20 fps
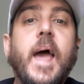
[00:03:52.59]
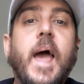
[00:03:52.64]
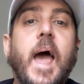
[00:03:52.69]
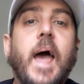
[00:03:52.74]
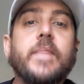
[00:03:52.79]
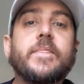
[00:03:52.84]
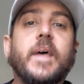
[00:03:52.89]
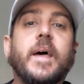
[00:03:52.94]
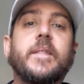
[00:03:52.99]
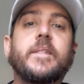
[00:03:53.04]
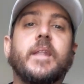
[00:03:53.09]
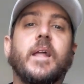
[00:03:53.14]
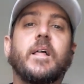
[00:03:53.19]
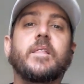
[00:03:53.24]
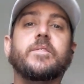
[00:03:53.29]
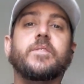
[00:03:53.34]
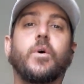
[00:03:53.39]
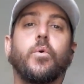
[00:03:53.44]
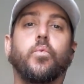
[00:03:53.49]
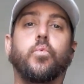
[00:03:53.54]
And then
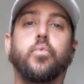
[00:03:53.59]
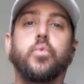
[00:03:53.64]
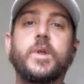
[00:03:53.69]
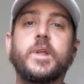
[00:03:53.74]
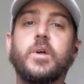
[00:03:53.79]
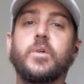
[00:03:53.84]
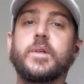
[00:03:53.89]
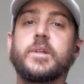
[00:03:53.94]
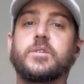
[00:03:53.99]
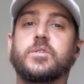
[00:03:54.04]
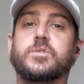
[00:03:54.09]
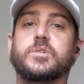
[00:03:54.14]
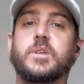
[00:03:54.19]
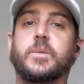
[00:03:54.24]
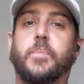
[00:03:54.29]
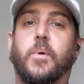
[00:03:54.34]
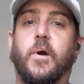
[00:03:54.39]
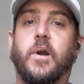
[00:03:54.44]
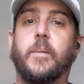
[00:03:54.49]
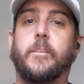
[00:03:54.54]
the real
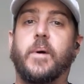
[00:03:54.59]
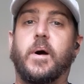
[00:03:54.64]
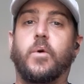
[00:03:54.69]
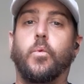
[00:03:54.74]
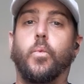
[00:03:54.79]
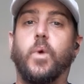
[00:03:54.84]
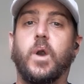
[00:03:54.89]
interesting part about